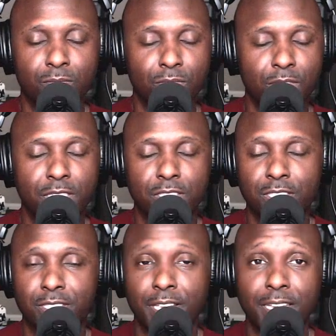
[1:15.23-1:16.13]

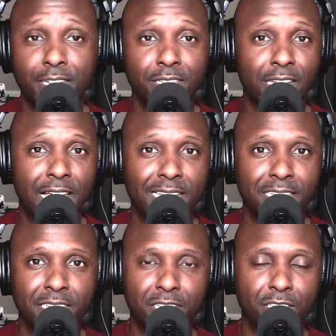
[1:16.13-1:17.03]
insane
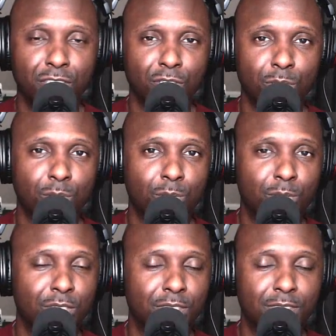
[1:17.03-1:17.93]
lagging
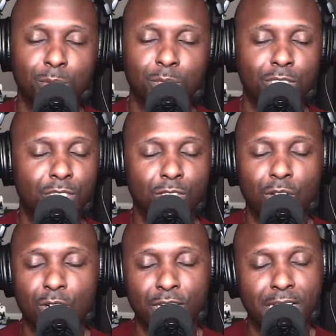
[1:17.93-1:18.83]
issues. It was just
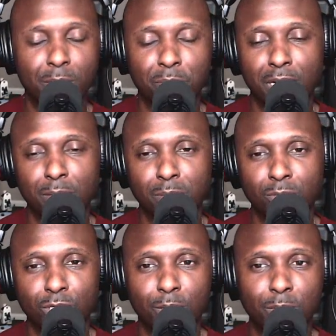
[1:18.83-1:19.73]
all kind of
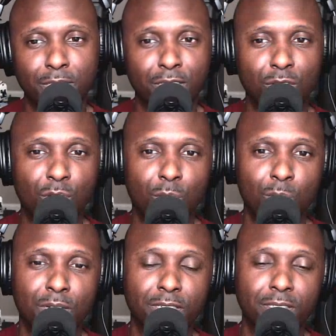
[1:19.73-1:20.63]
problems. So I was like, you know
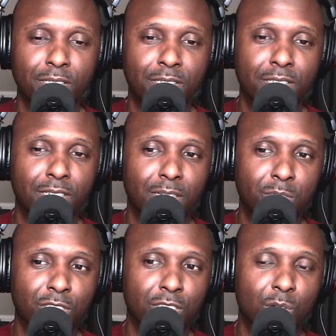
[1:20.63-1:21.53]
what? I'm
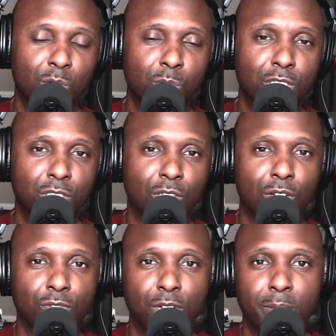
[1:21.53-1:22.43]
just going to hold this
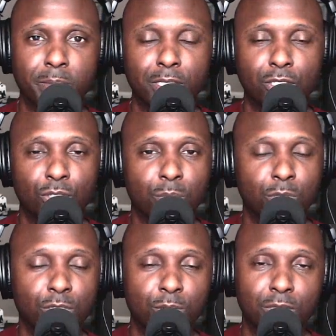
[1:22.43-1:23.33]
off. I'm going to
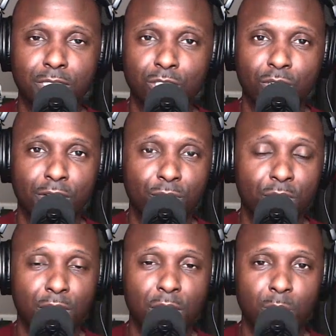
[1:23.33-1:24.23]
troubleshoot this, try to
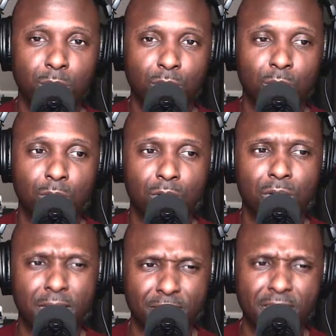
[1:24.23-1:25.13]
figure out what's going
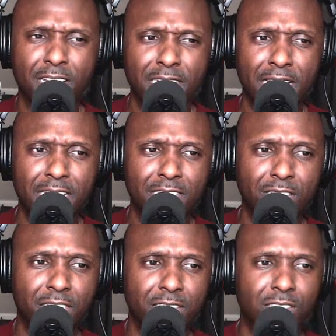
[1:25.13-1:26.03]
on. I think I got it
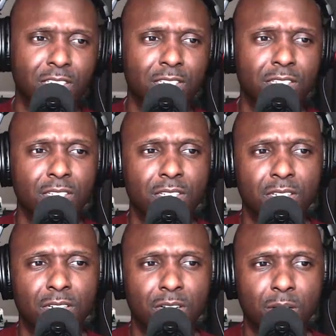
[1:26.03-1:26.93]
licked.
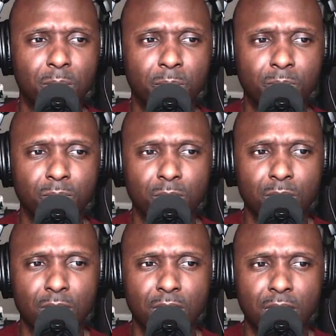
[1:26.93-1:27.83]
I'm
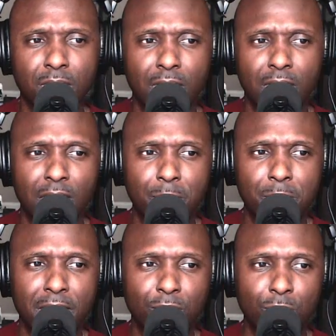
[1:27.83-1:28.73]

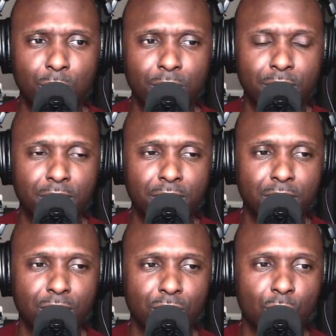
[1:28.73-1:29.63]
not
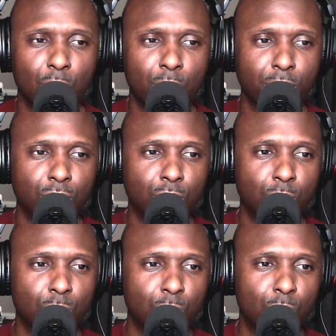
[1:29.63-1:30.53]
really going
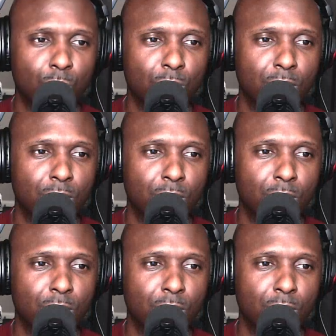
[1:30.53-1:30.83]
to